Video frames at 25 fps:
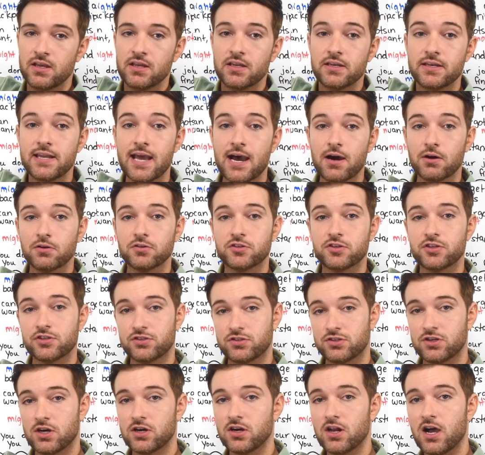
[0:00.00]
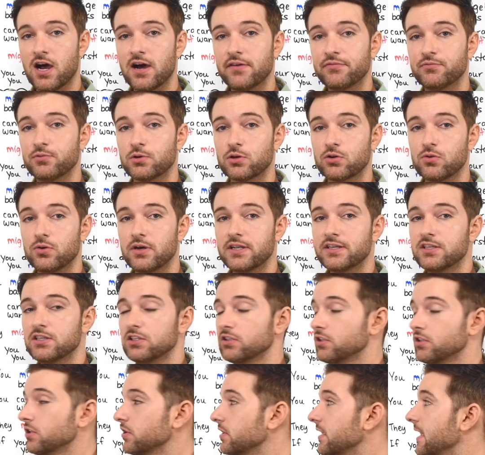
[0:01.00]
Now, to start off, we're going to
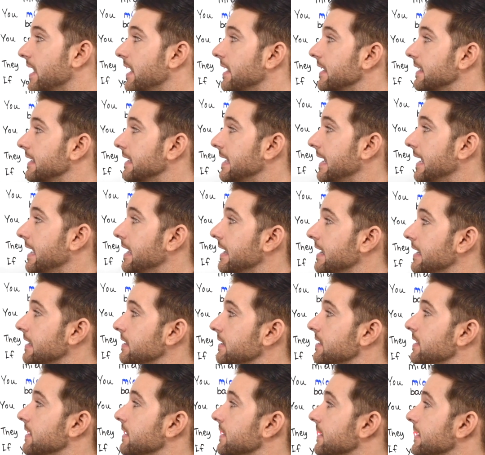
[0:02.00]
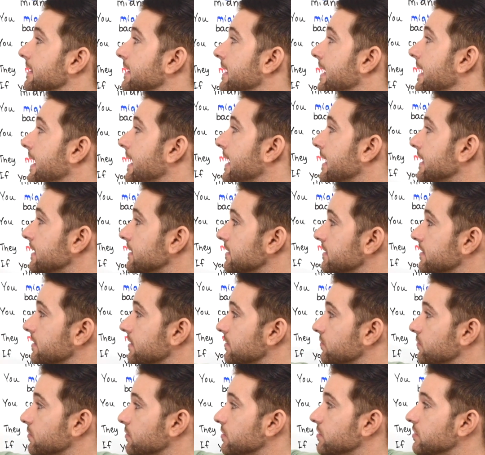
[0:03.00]
look at can, can't,
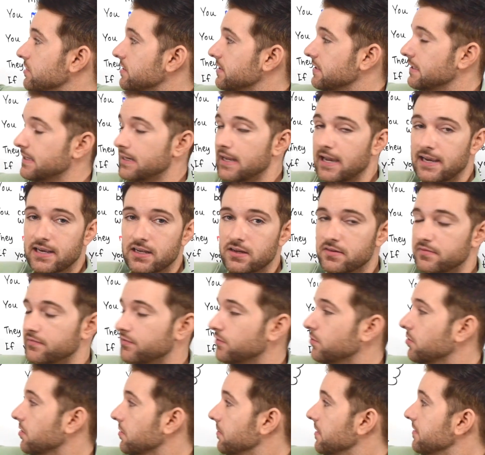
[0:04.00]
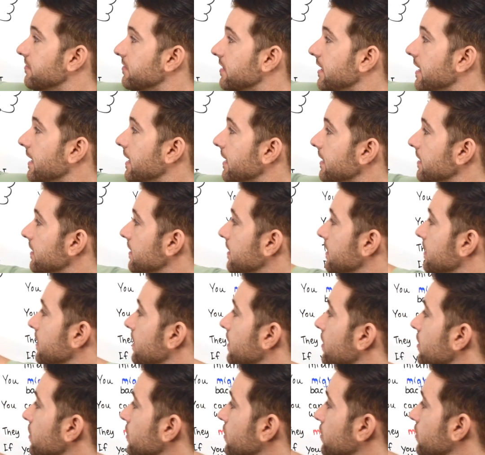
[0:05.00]
which is the negative form of can,
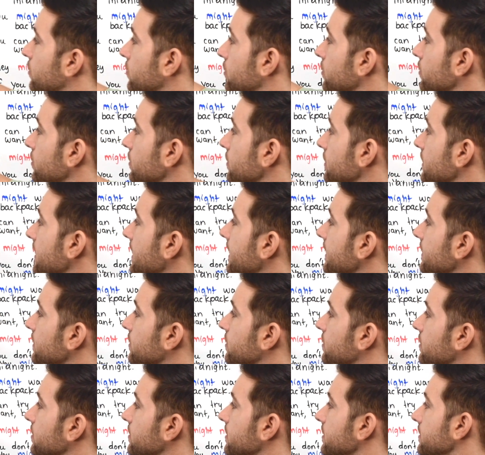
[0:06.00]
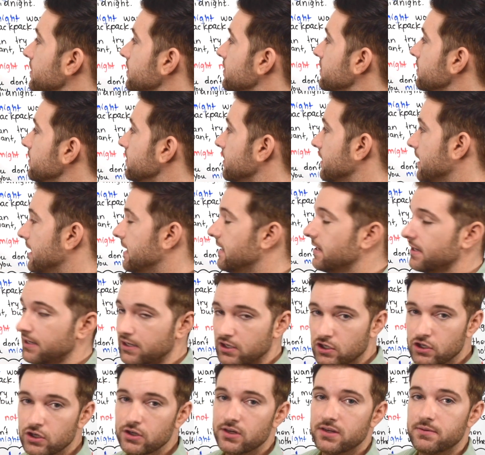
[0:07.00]
could and couldn't, okay?
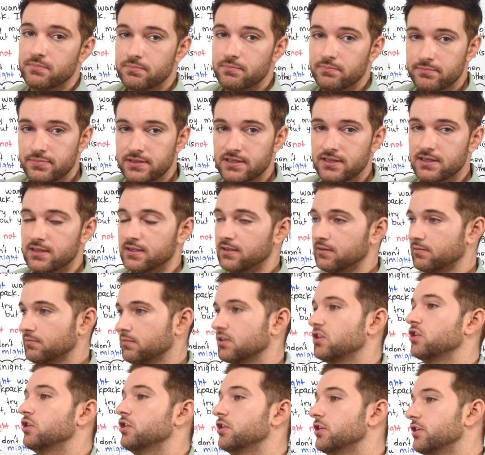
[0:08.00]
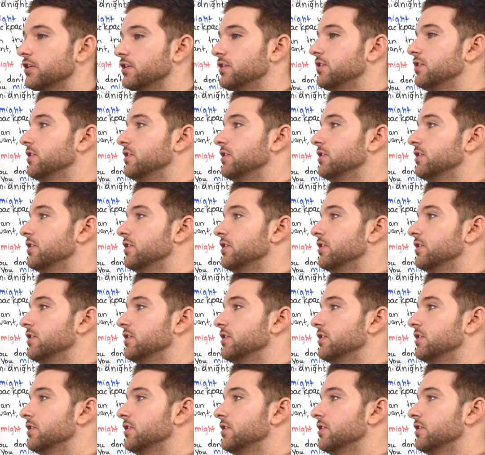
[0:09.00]
And couldn't being could